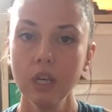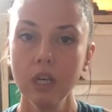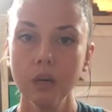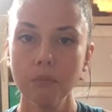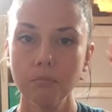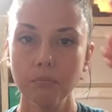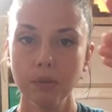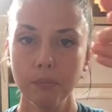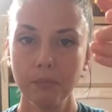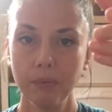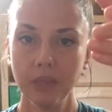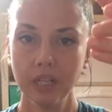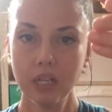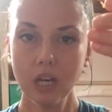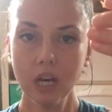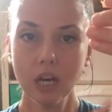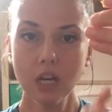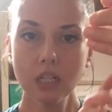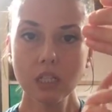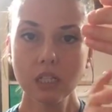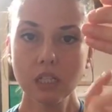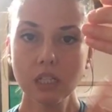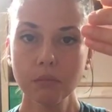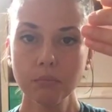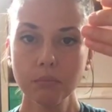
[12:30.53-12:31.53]
But
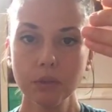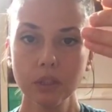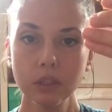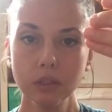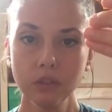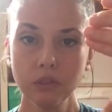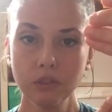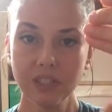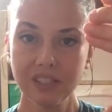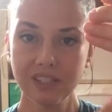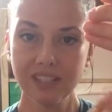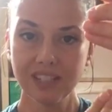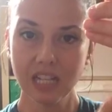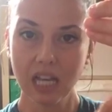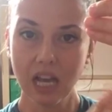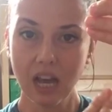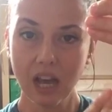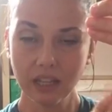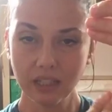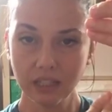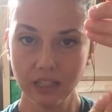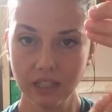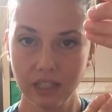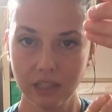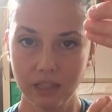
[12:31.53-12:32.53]
because the balloon is
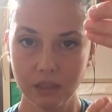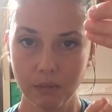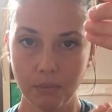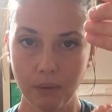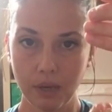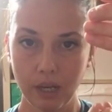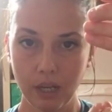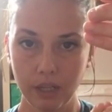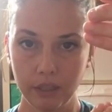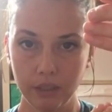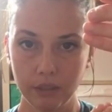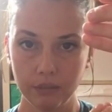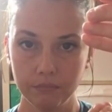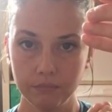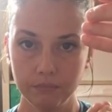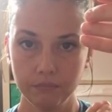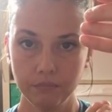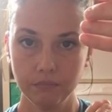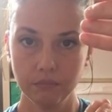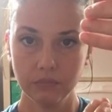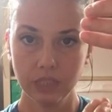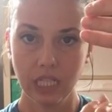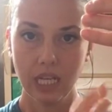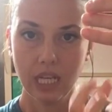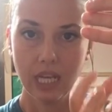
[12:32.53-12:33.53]
knotted at the bottom
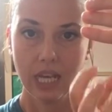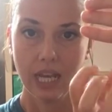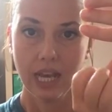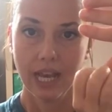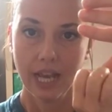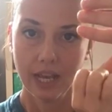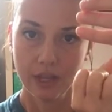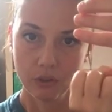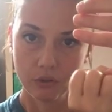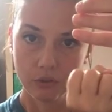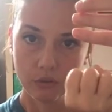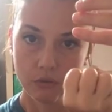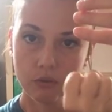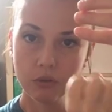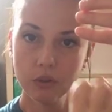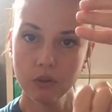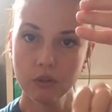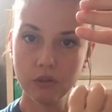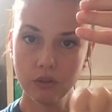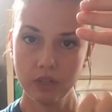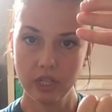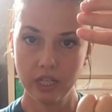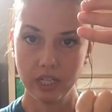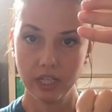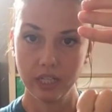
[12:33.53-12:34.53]
and
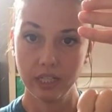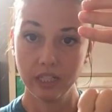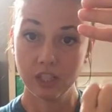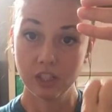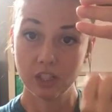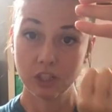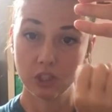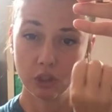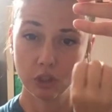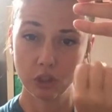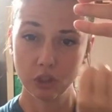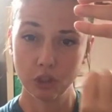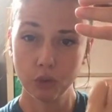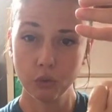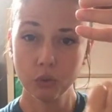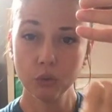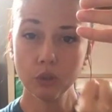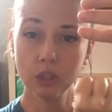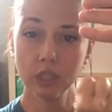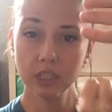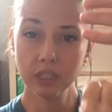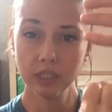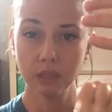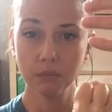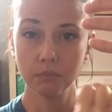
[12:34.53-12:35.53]
rooted and
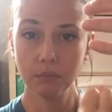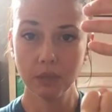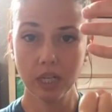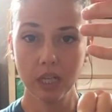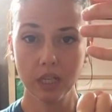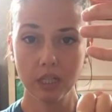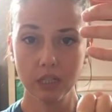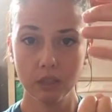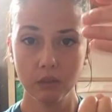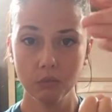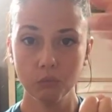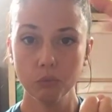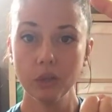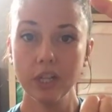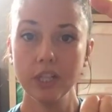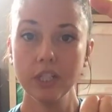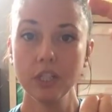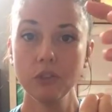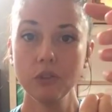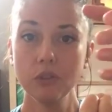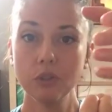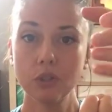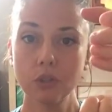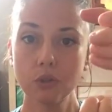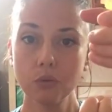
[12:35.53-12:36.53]
secured at the bottom, when
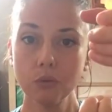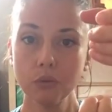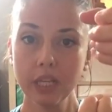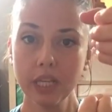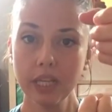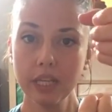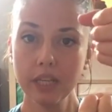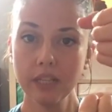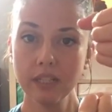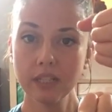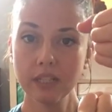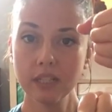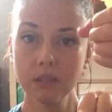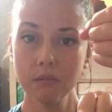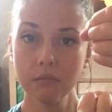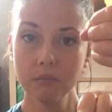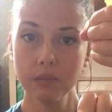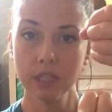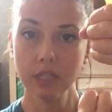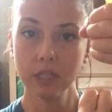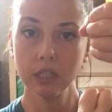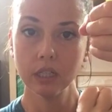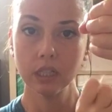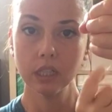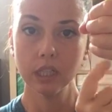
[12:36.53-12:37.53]
you squeeze the
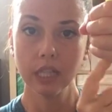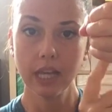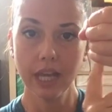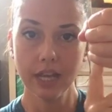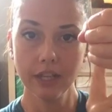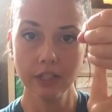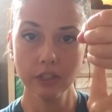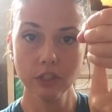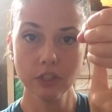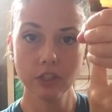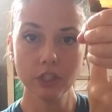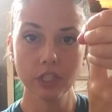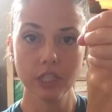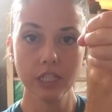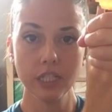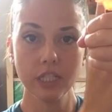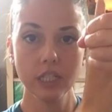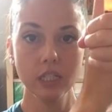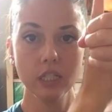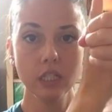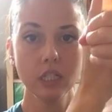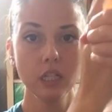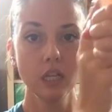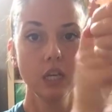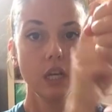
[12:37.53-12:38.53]
middle,
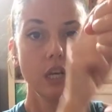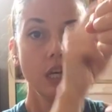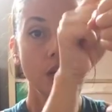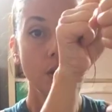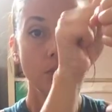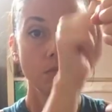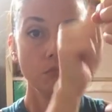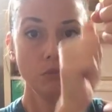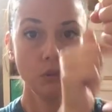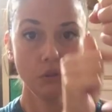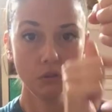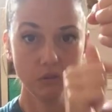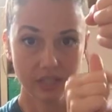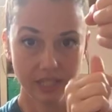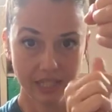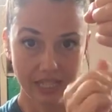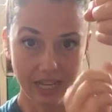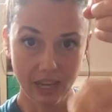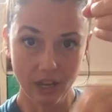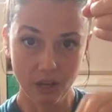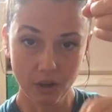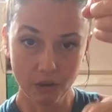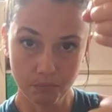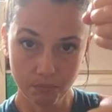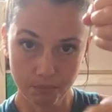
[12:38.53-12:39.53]
energy moves
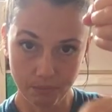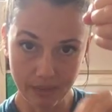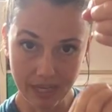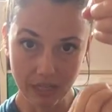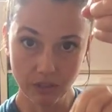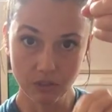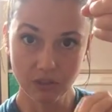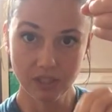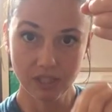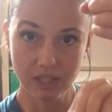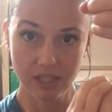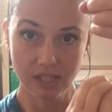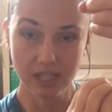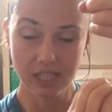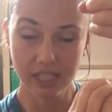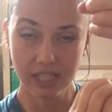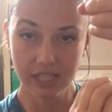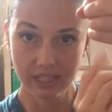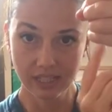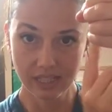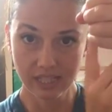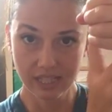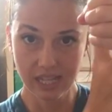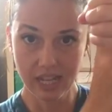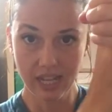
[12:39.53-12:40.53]
down, bounces
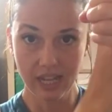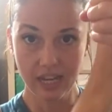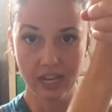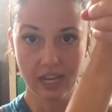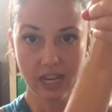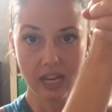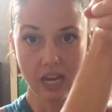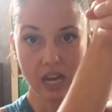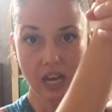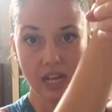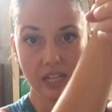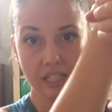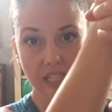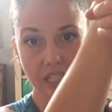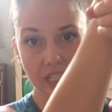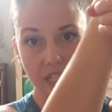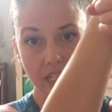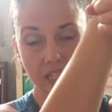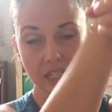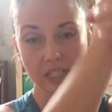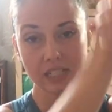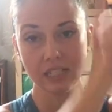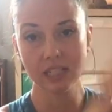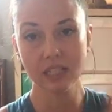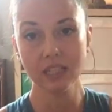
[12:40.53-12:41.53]
against that knot,
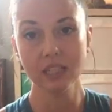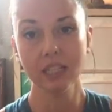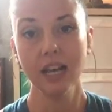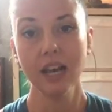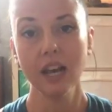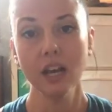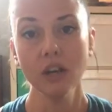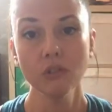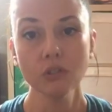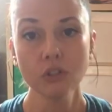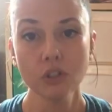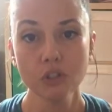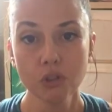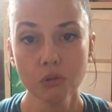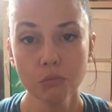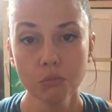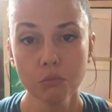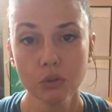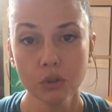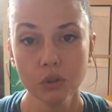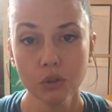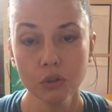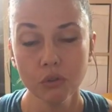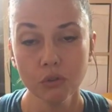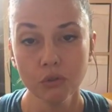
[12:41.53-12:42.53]
and is allowed to
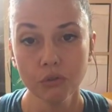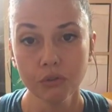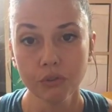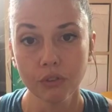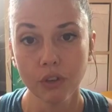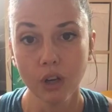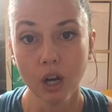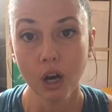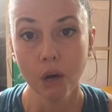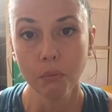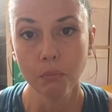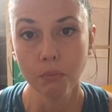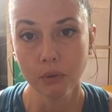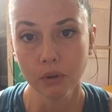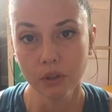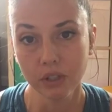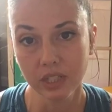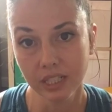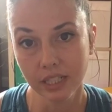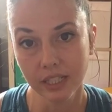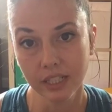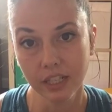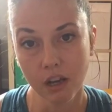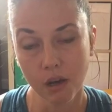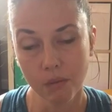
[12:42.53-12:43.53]
move upward
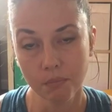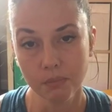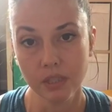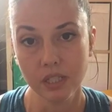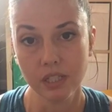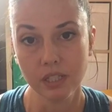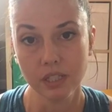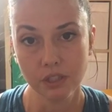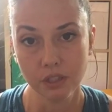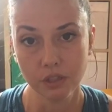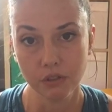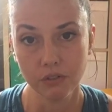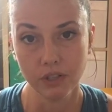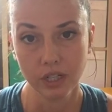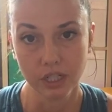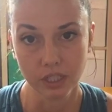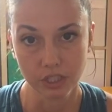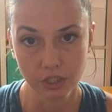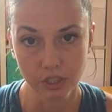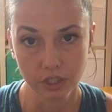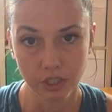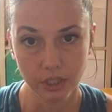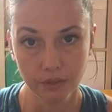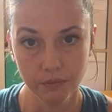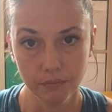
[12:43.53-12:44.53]
in the opposite
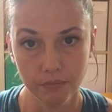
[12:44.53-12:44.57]
direction.